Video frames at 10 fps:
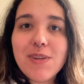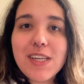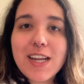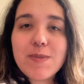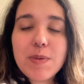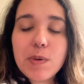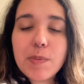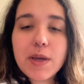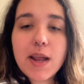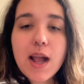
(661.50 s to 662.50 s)
nice people.
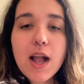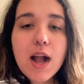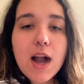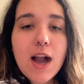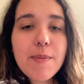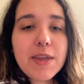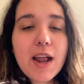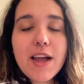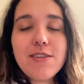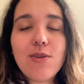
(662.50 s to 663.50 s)
But I mean,
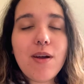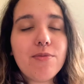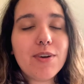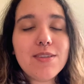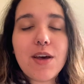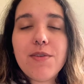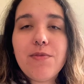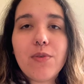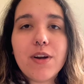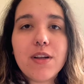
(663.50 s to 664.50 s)
I still have friends out in
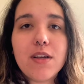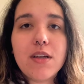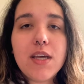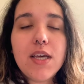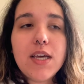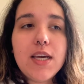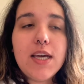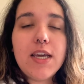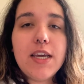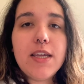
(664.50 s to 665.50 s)
Florida
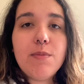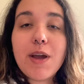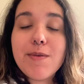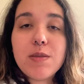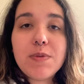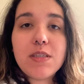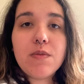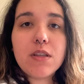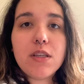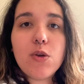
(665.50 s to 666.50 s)
and Miami
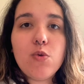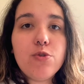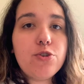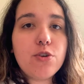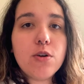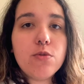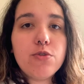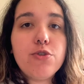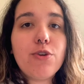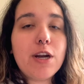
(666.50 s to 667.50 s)
specifically who struggle
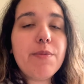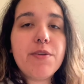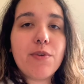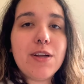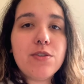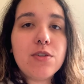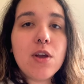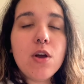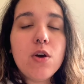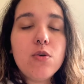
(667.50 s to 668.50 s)
to try to make friends,
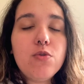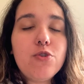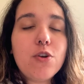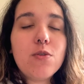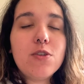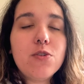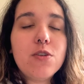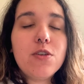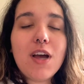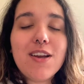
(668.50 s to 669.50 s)
who struggle to
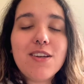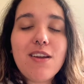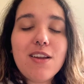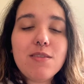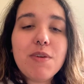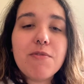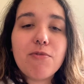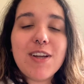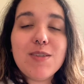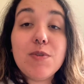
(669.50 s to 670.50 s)
not to make
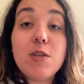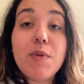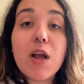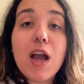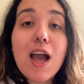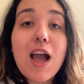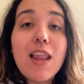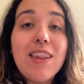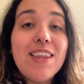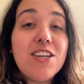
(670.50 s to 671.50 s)
friends, but to make
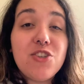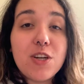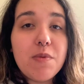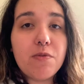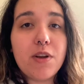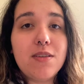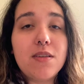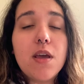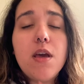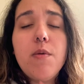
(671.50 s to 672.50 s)
legitimate friends,
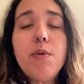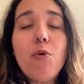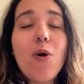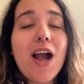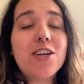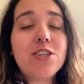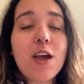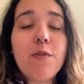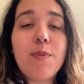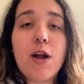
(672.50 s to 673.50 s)
people who actually
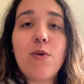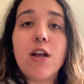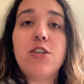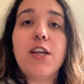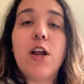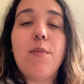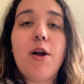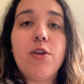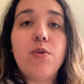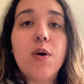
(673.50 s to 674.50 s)
have your back, who actually care
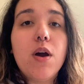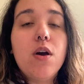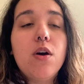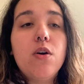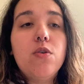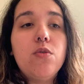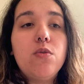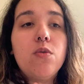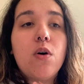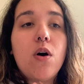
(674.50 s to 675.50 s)
about you,
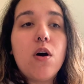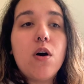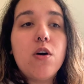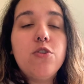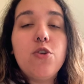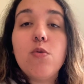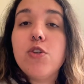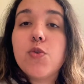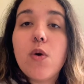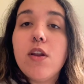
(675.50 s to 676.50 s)
who don't
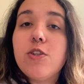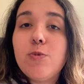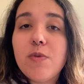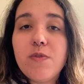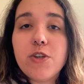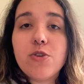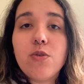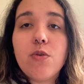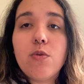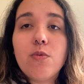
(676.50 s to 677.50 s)
just want a
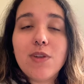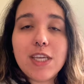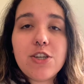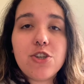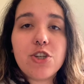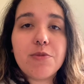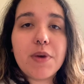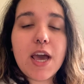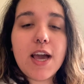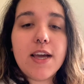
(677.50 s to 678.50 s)
superficial relationship.
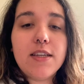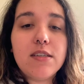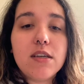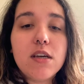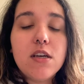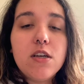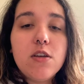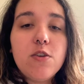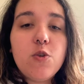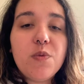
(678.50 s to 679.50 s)
And
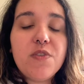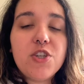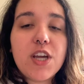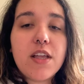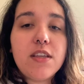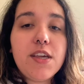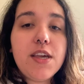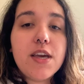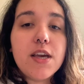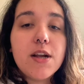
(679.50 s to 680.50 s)

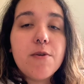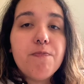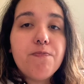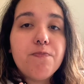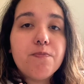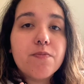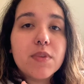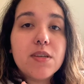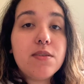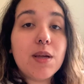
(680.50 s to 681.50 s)
superficiality,
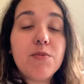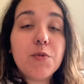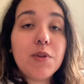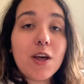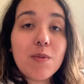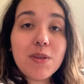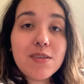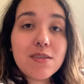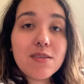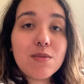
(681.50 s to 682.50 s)
it stems from a lot of
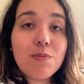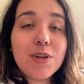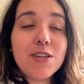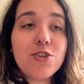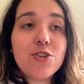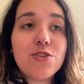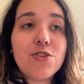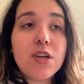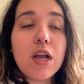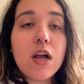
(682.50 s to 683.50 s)
places, but it's
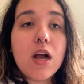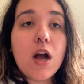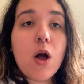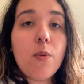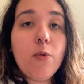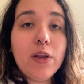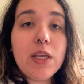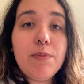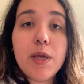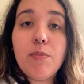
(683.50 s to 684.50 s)
just a
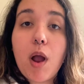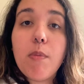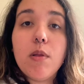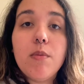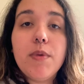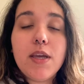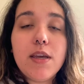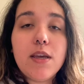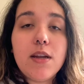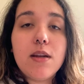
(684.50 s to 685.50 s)
really big problem
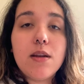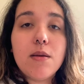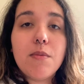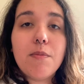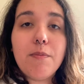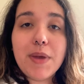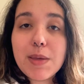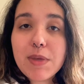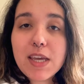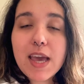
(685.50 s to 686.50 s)
in
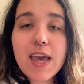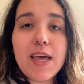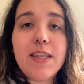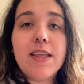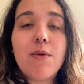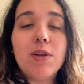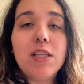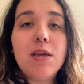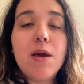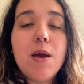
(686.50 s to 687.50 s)
Miami, and that
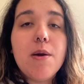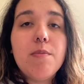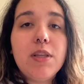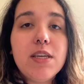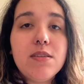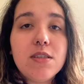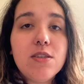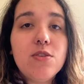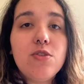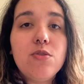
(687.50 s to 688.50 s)
really plays
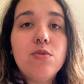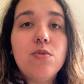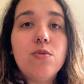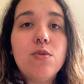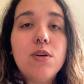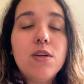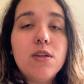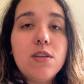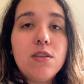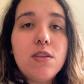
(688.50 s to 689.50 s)
into
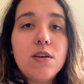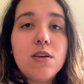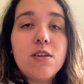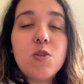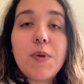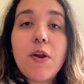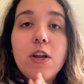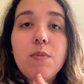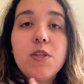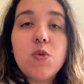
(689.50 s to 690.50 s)
the
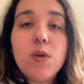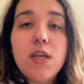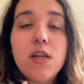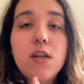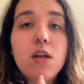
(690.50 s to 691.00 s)
disparity between